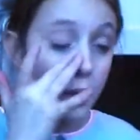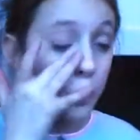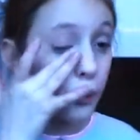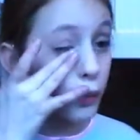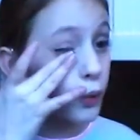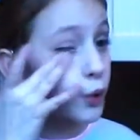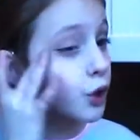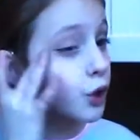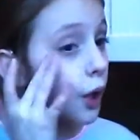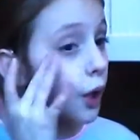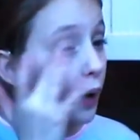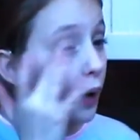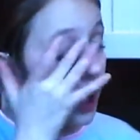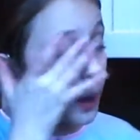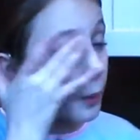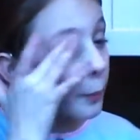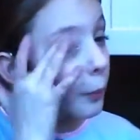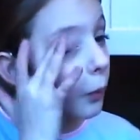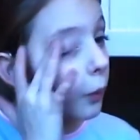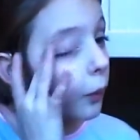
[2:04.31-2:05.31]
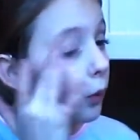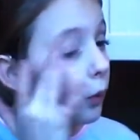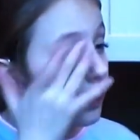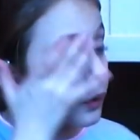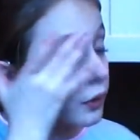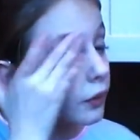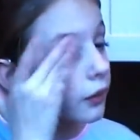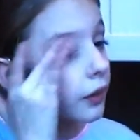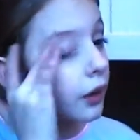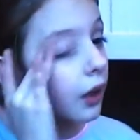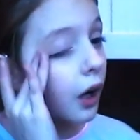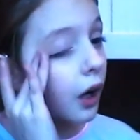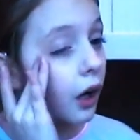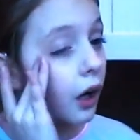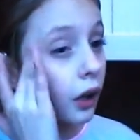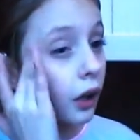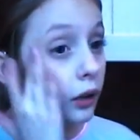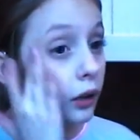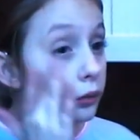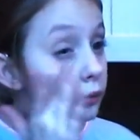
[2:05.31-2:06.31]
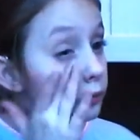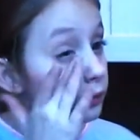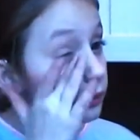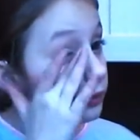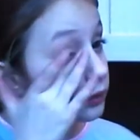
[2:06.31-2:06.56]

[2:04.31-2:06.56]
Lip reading: It will show out more of the colour.